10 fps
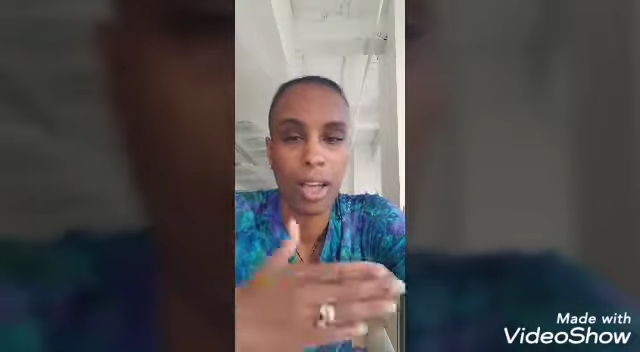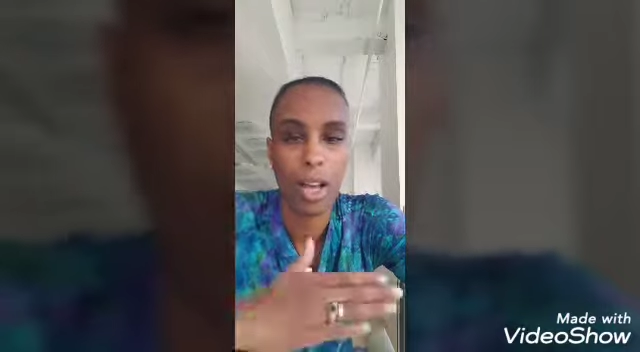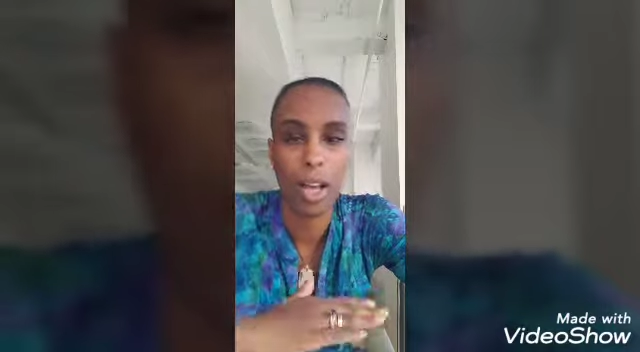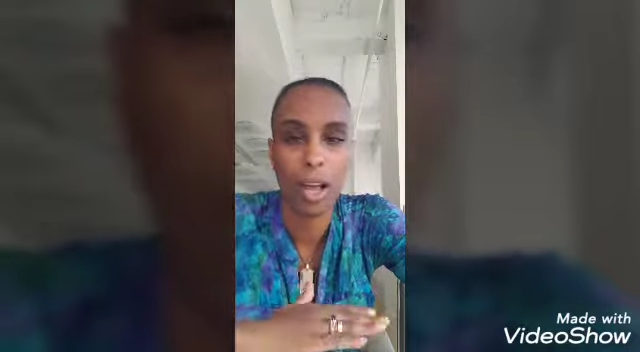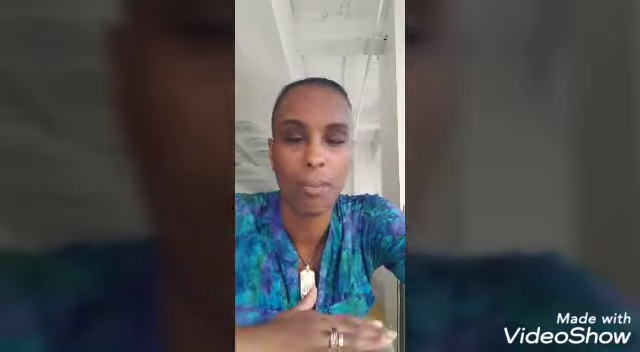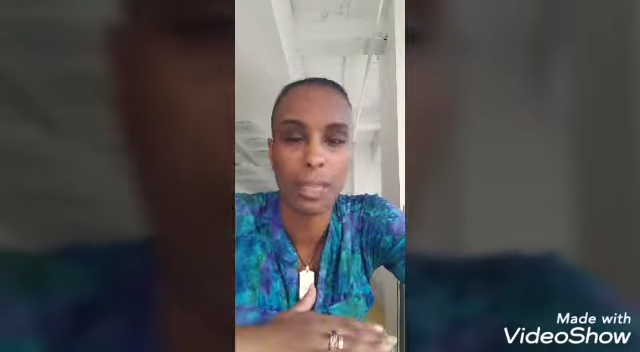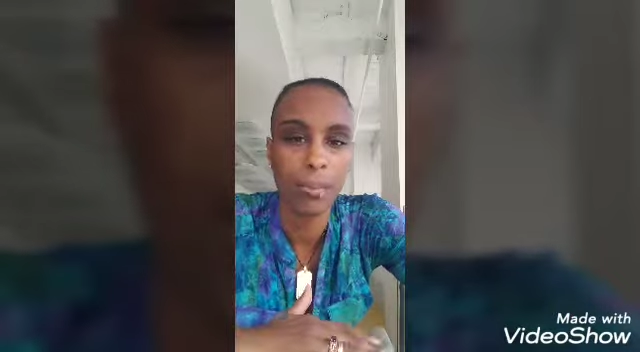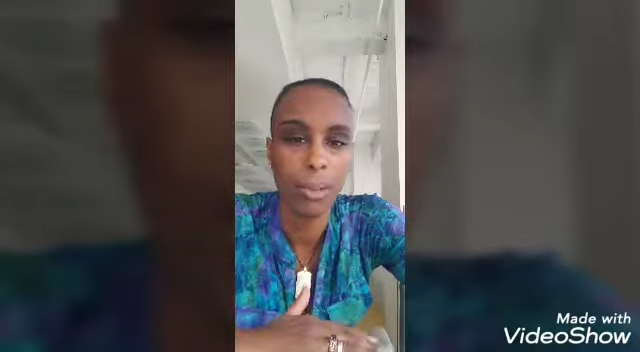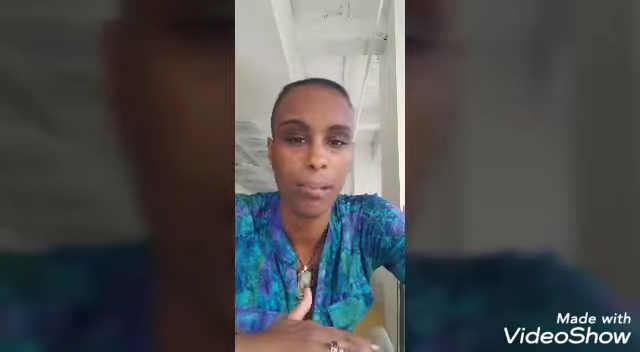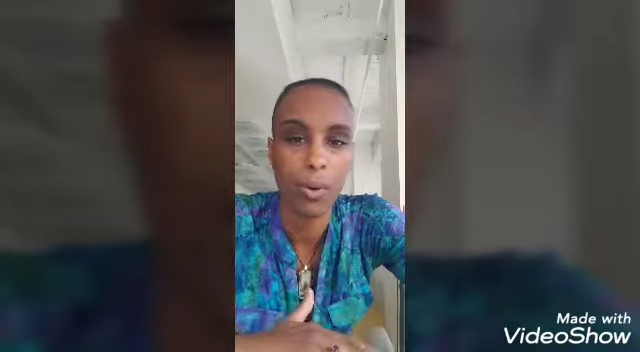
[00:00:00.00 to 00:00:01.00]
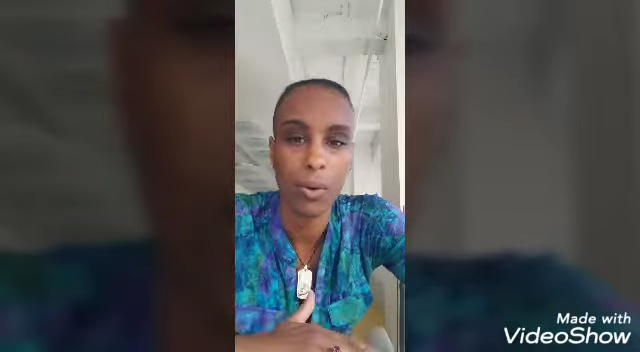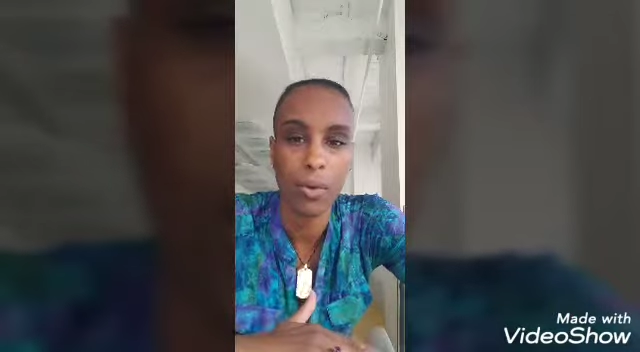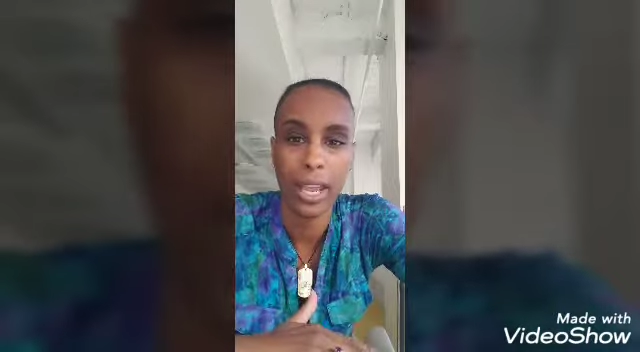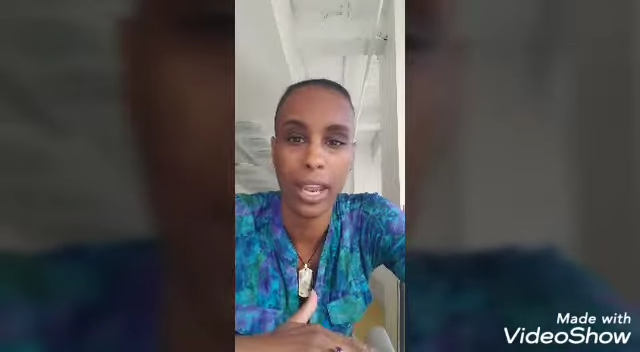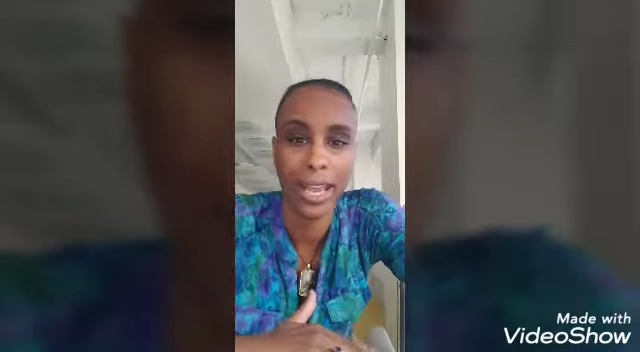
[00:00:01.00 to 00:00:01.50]
Some people,
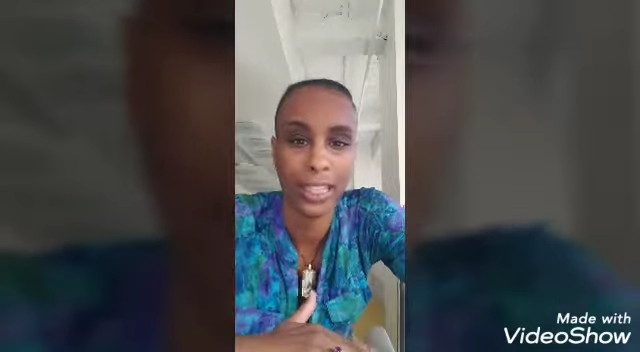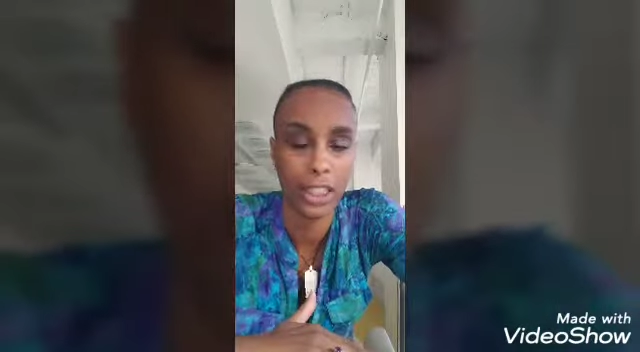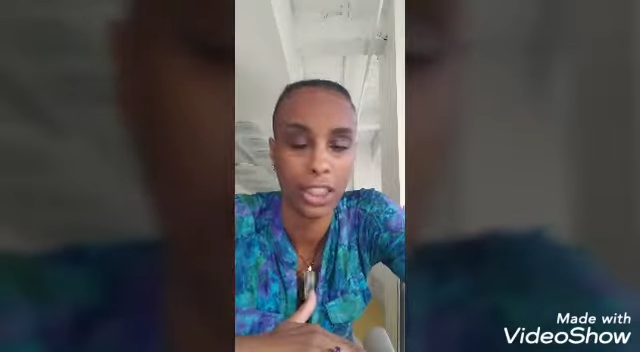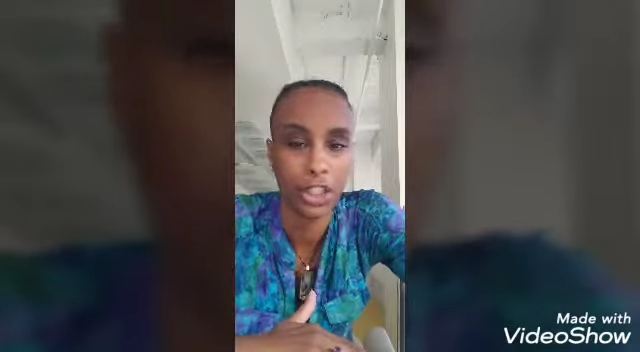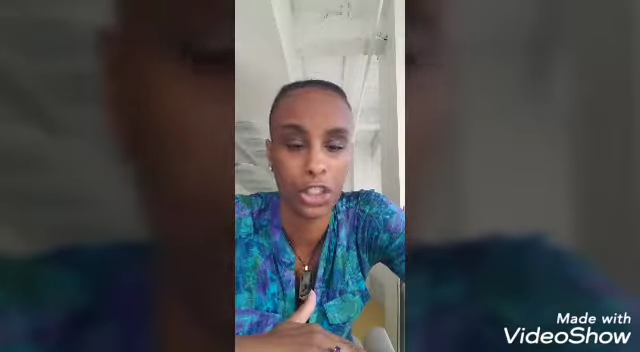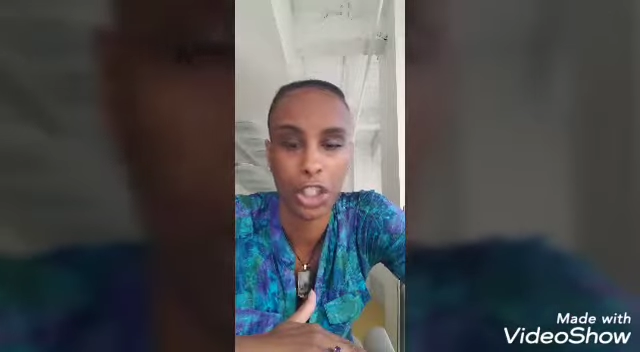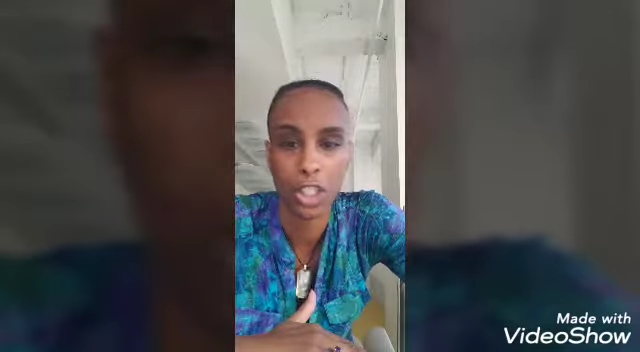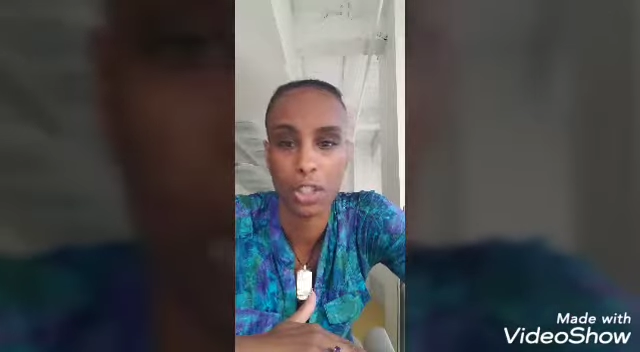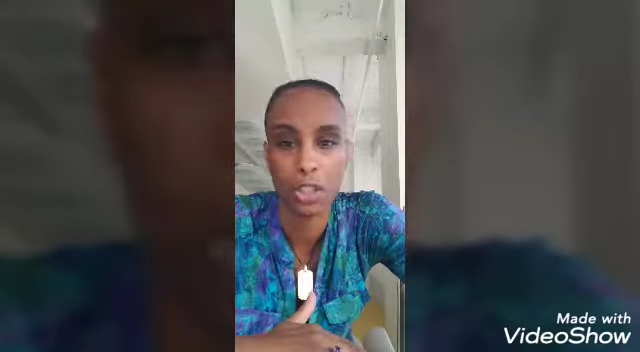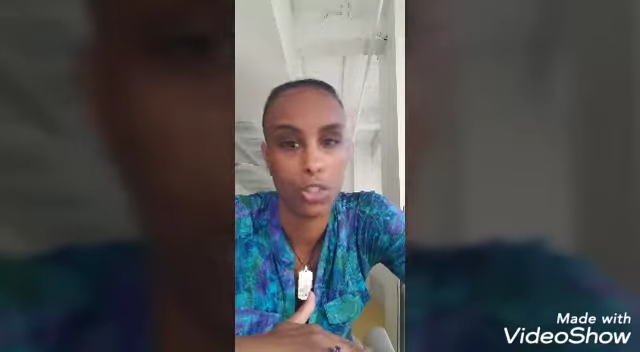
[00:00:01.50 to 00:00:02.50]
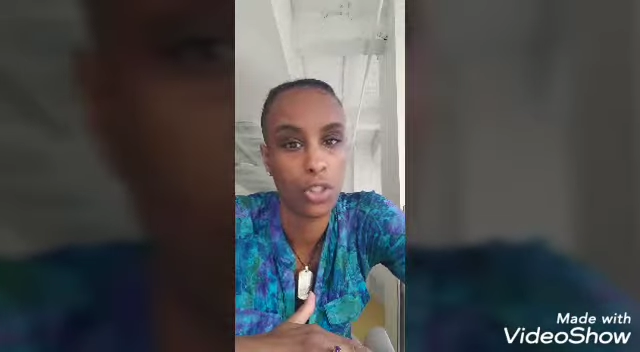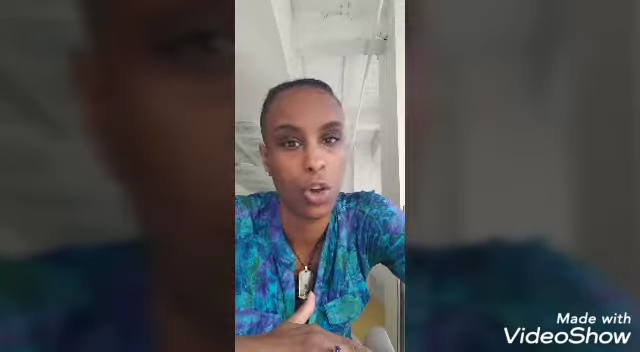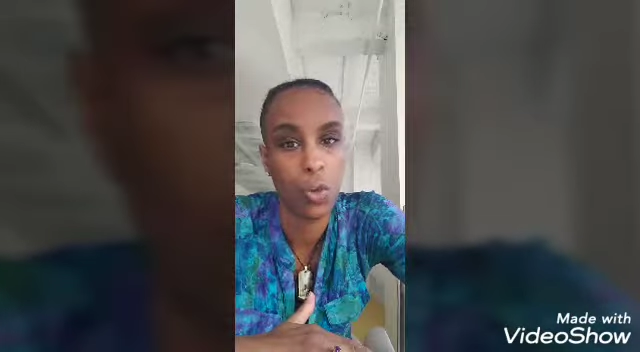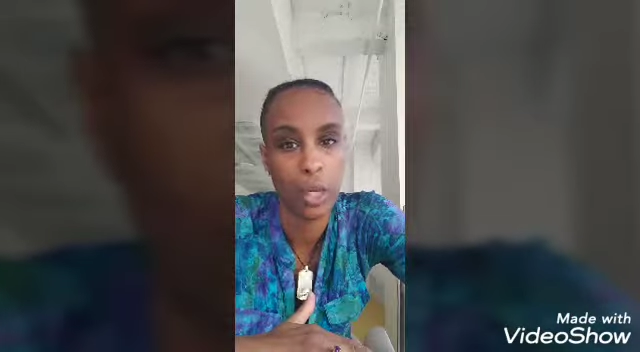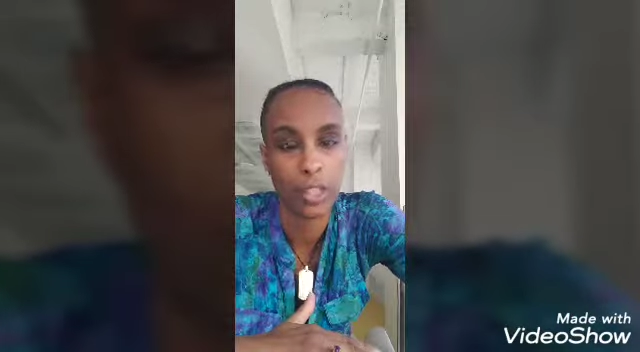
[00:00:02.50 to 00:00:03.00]
they actually just
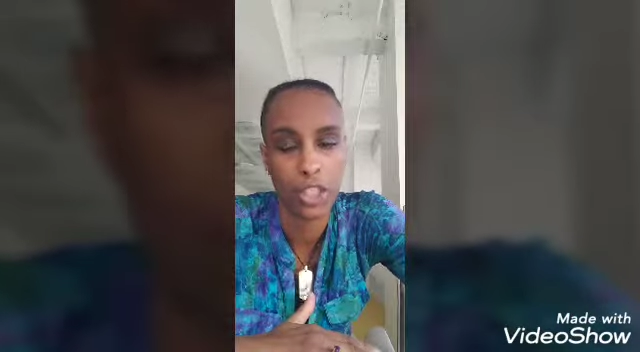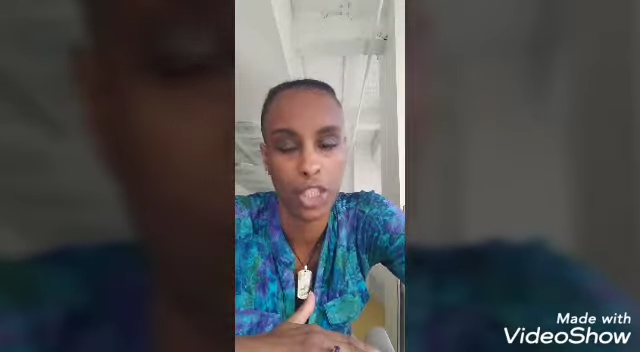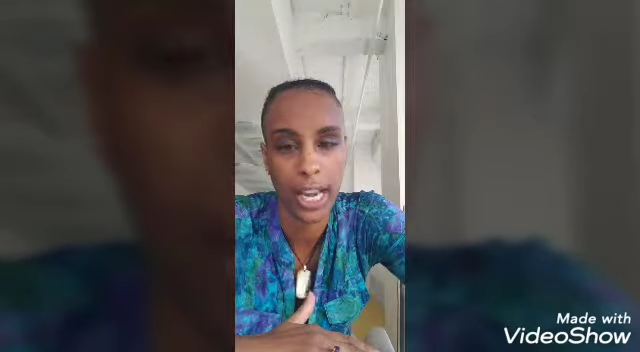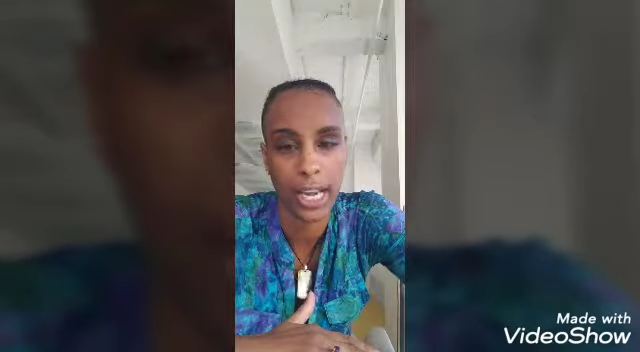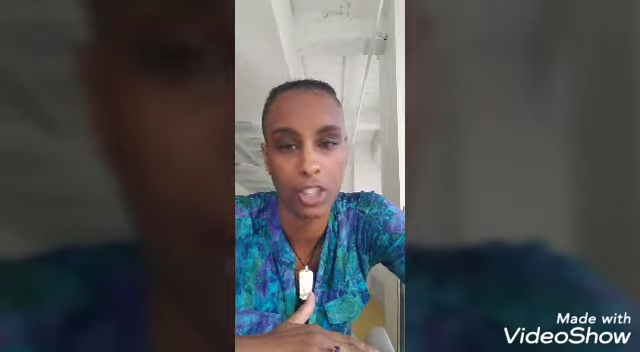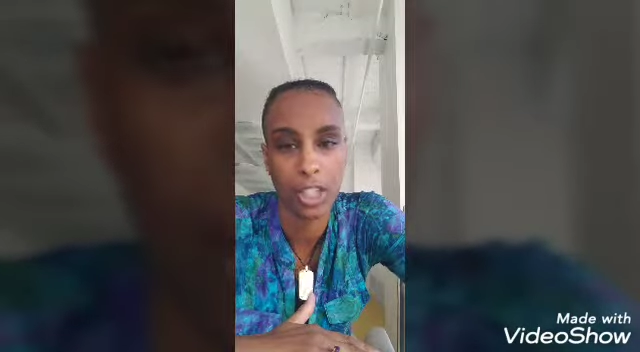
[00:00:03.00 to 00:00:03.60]
don't want to change.